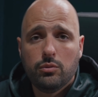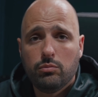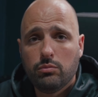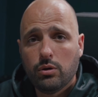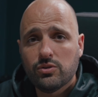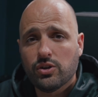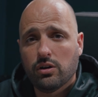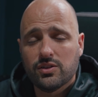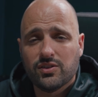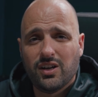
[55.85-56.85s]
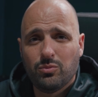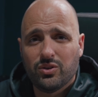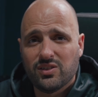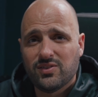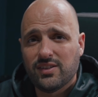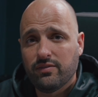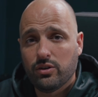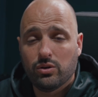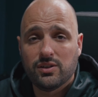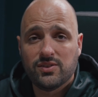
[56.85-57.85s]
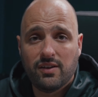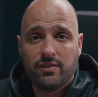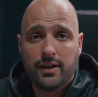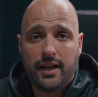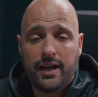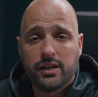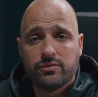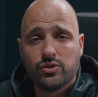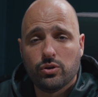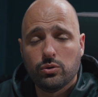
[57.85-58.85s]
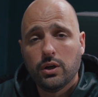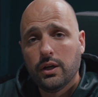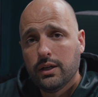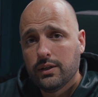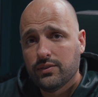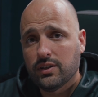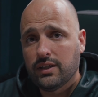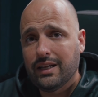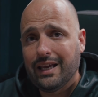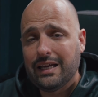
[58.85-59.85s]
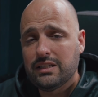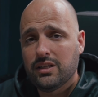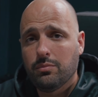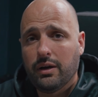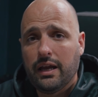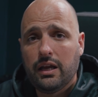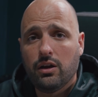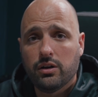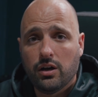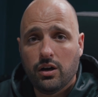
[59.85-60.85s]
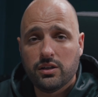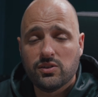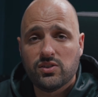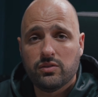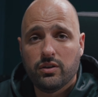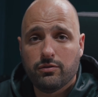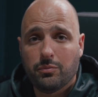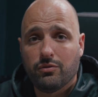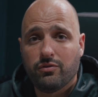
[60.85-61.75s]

Most cars come with a 7 or a 7.5, so to get 18x8 on a Honda Civic from the